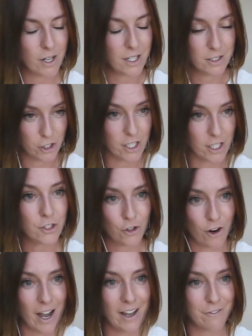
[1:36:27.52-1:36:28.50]
just
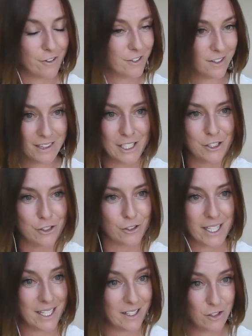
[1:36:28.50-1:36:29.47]
try it for
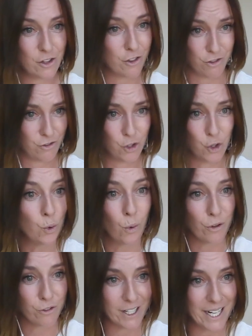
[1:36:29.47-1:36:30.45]
literally 2
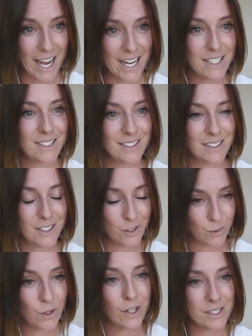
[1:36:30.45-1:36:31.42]
or 3 days, you'll
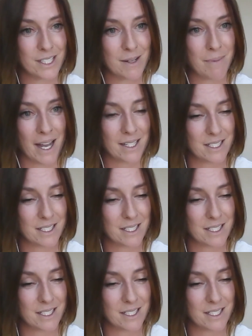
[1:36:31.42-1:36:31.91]
notice the impact.